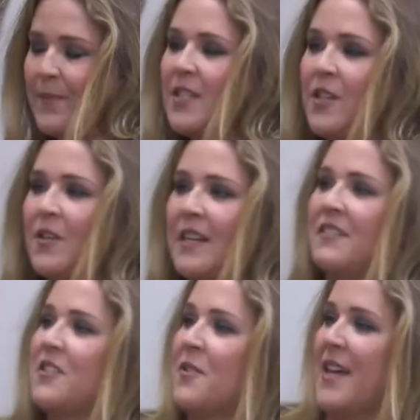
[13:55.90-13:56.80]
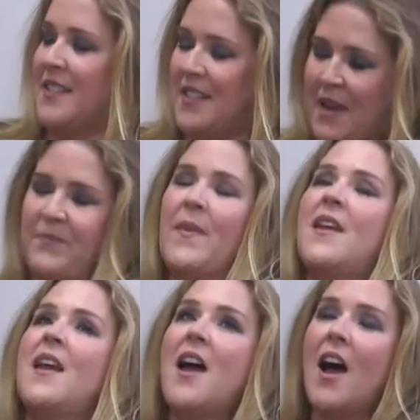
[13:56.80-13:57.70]
Absolutely, correct,
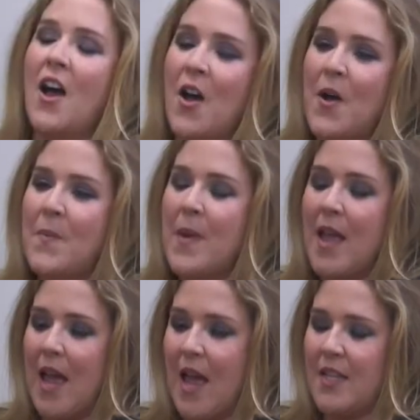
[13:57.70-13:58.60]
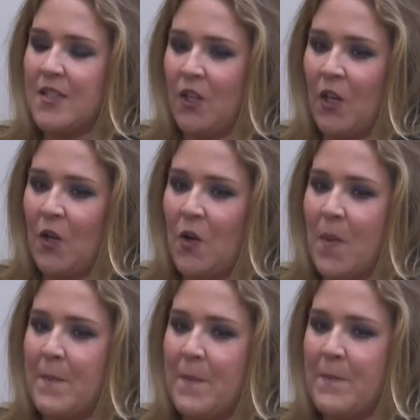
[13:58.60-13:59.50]
Okay.
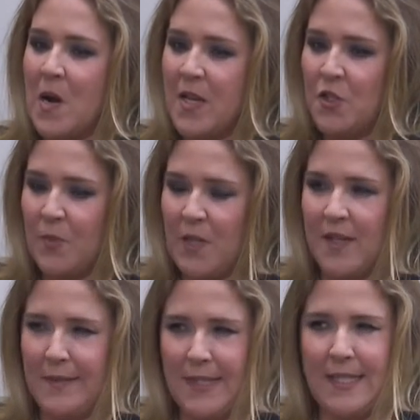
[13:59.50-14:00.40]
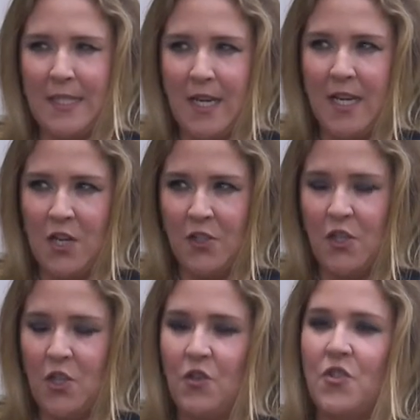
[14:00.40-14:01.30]
So my job title is slightly
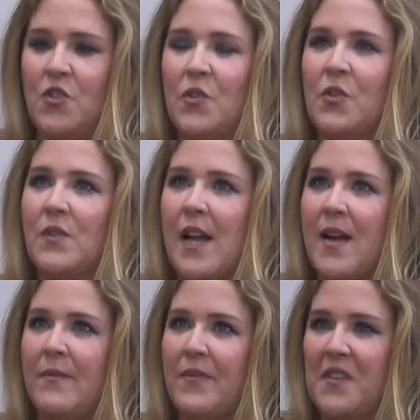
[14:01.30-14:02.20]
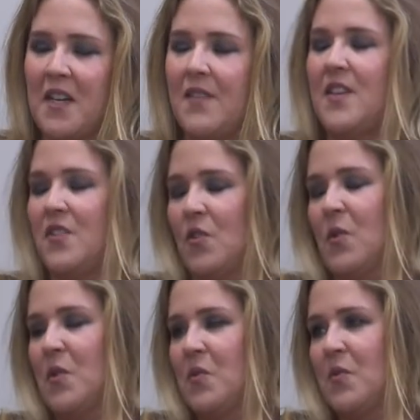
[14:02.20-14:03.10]
unusual for kind of
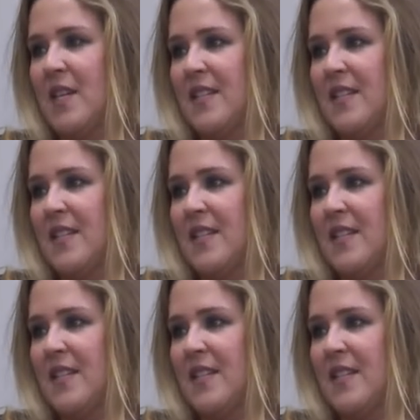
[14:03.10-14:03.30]
historical